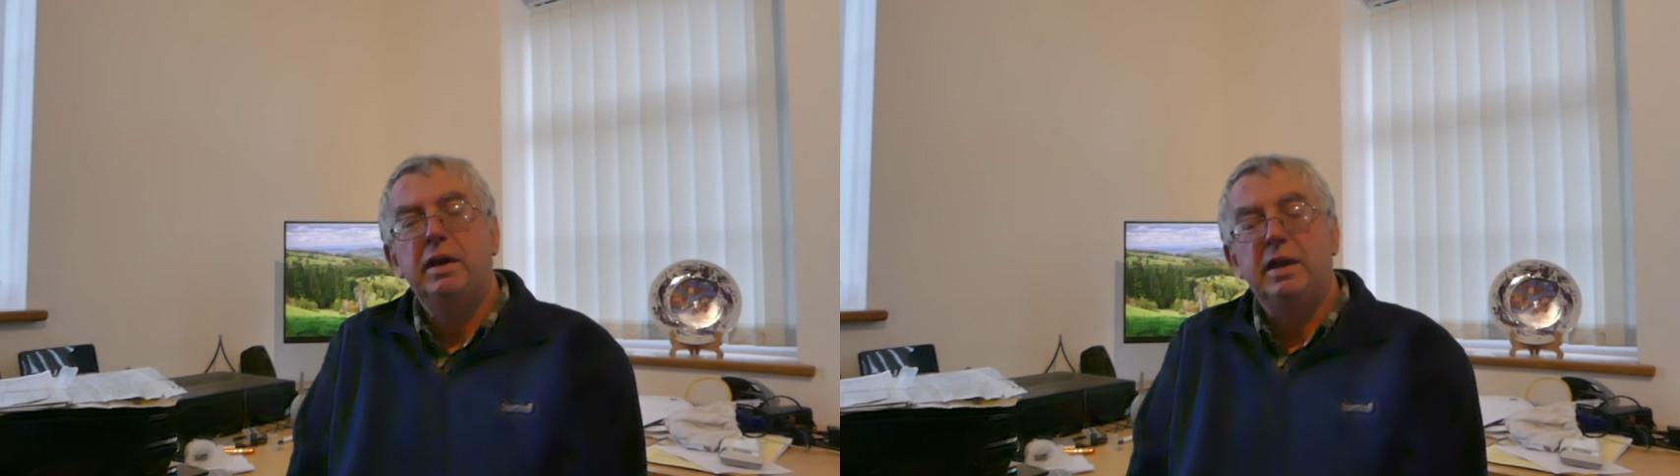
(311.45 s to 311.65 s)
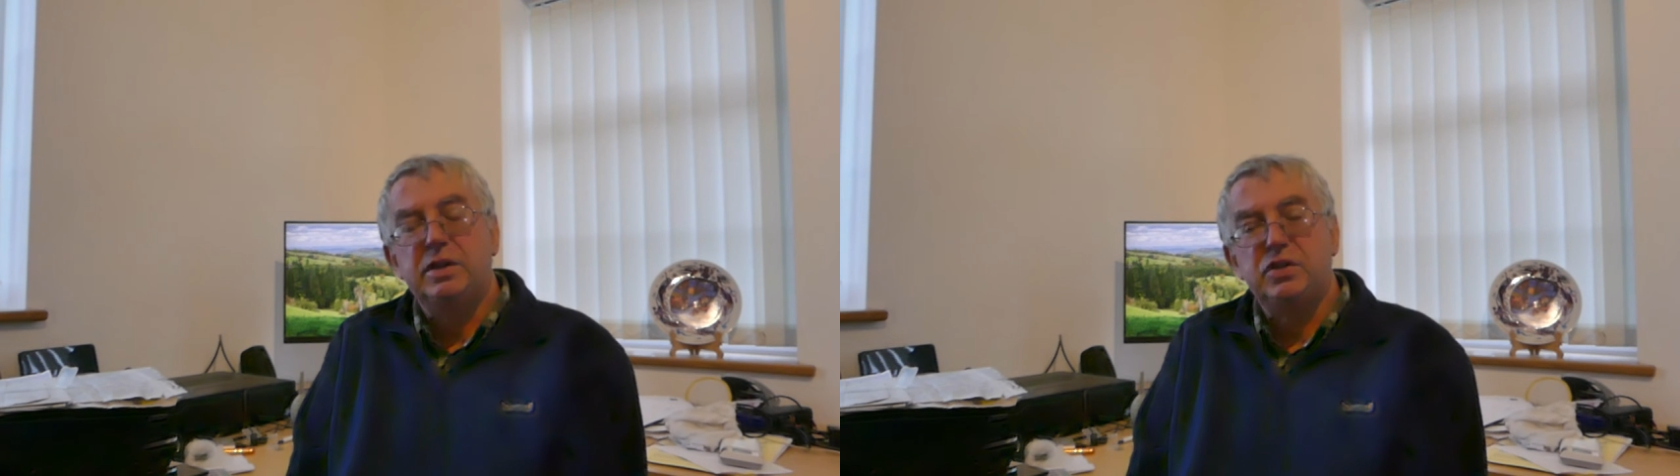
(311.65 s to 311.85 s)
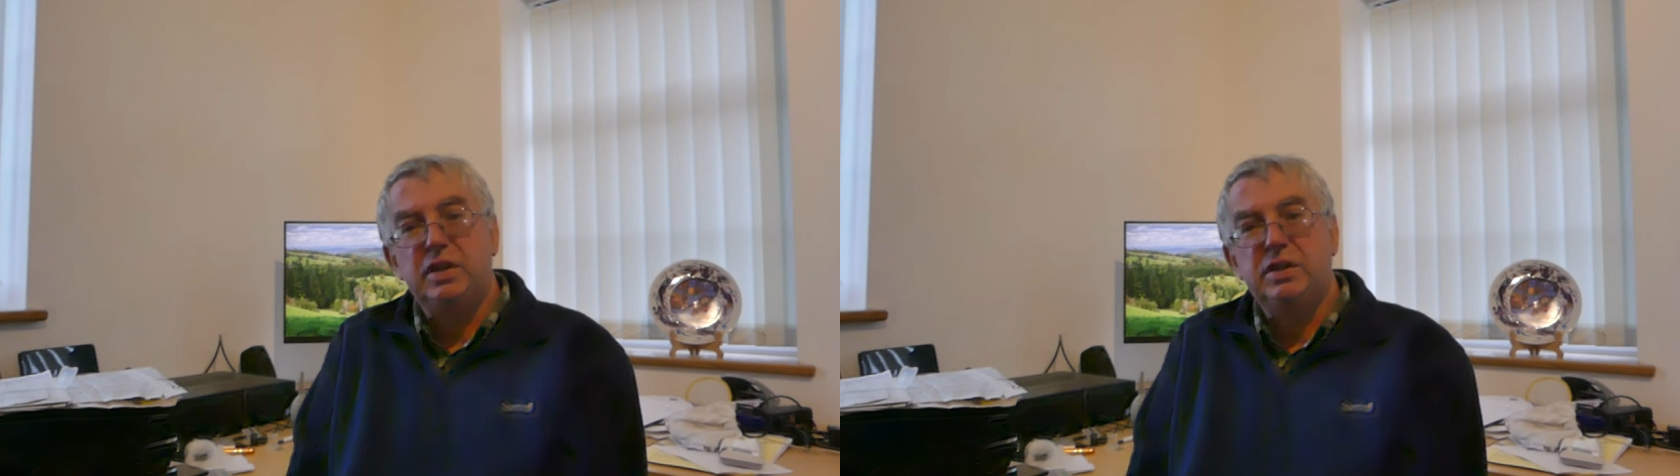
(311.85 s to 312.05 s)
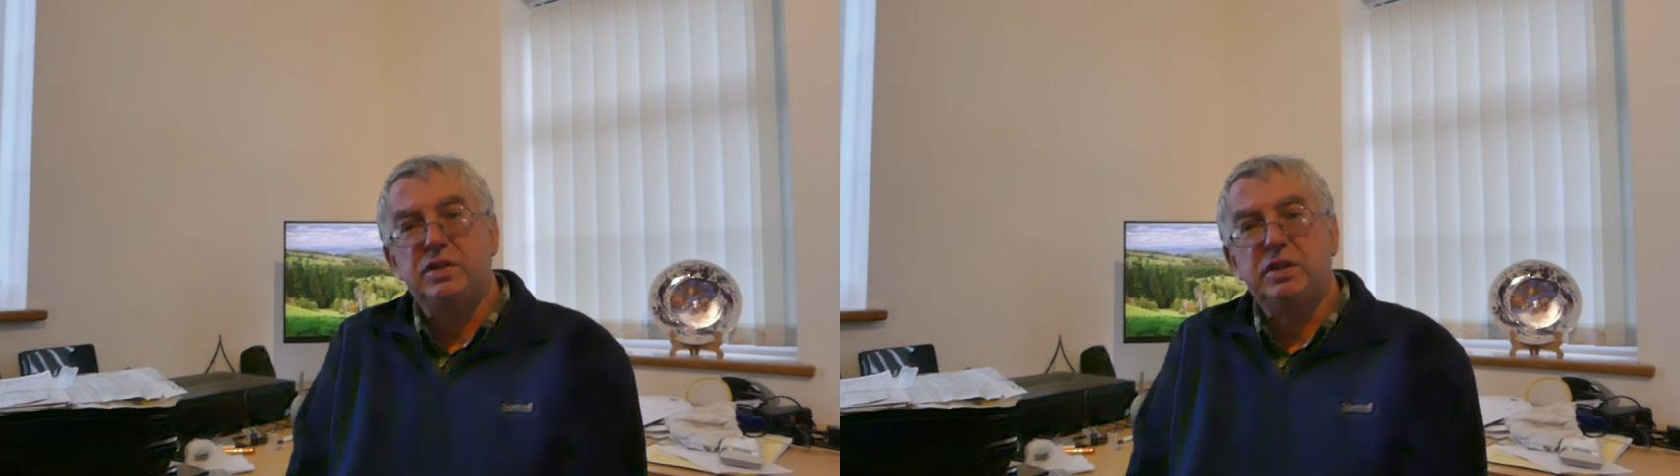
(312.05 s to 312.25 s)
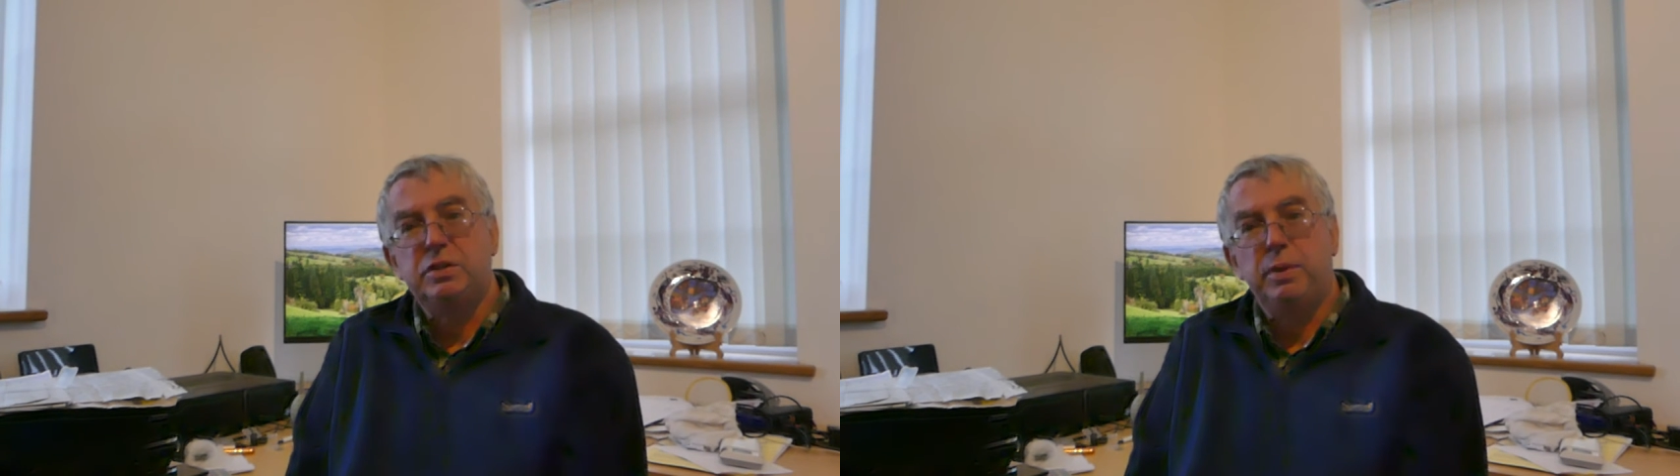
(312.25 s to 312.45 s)
it's
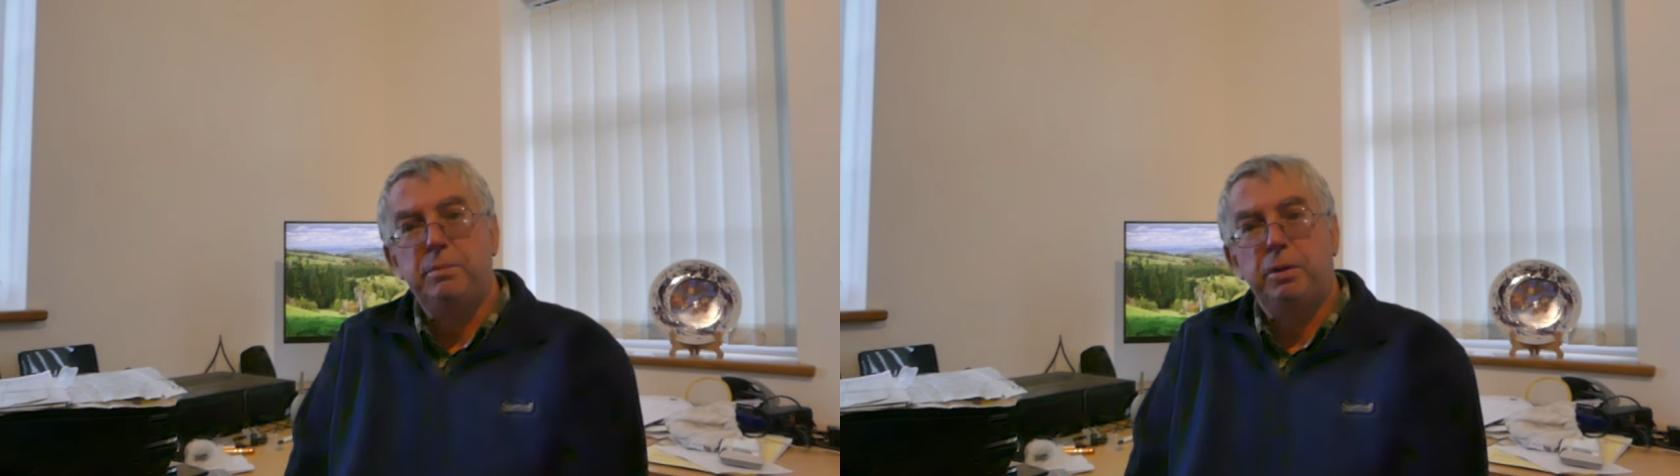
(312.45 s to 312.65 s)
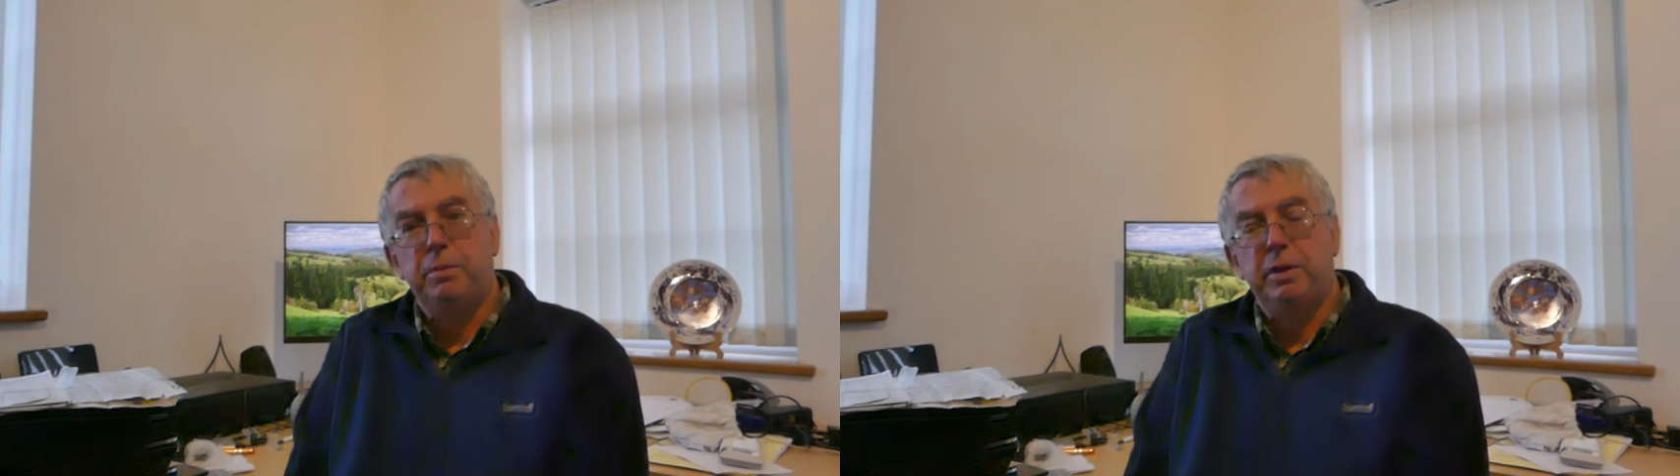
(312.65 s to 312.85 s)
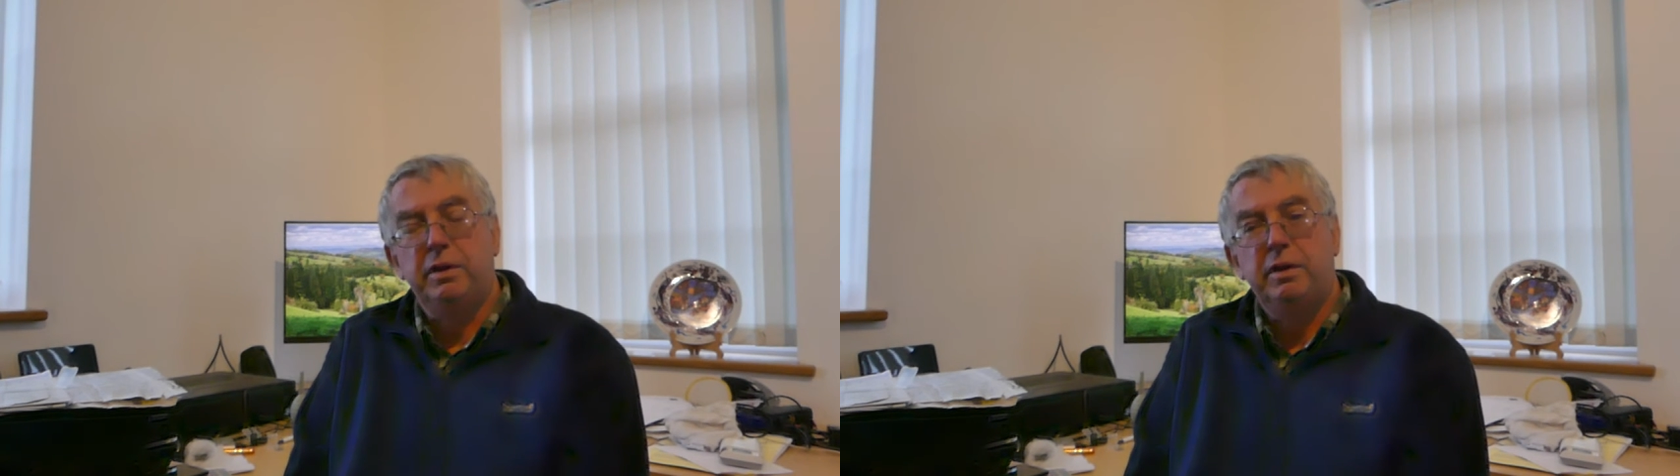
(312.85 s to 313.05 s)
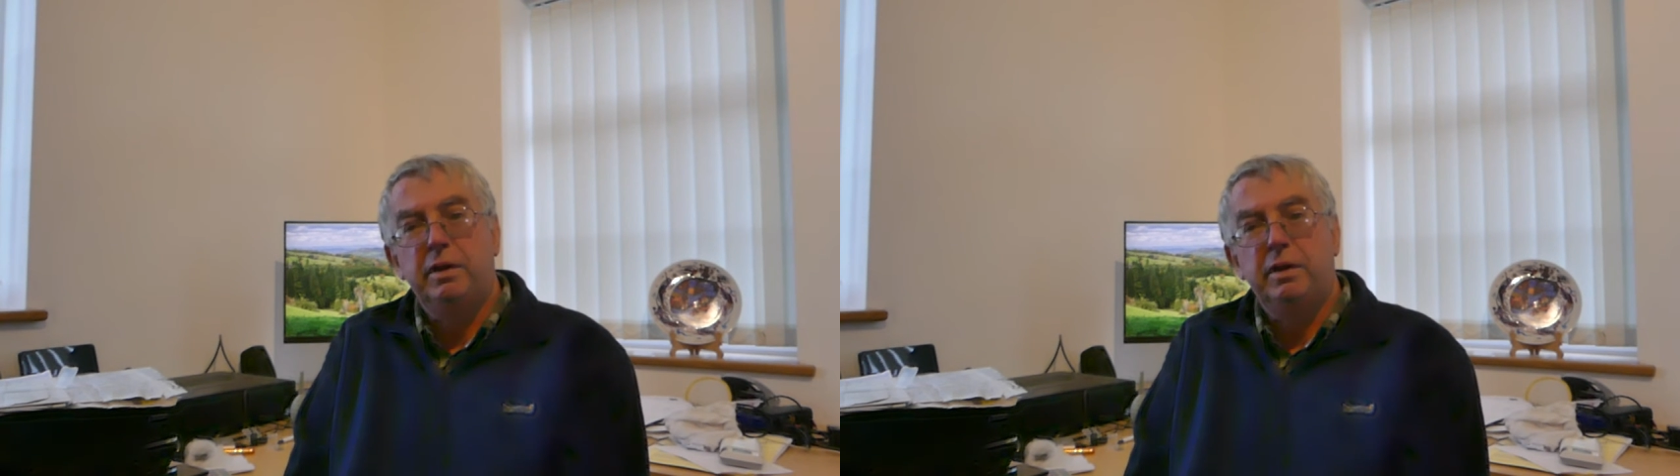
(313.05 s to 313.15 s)
easier to implement.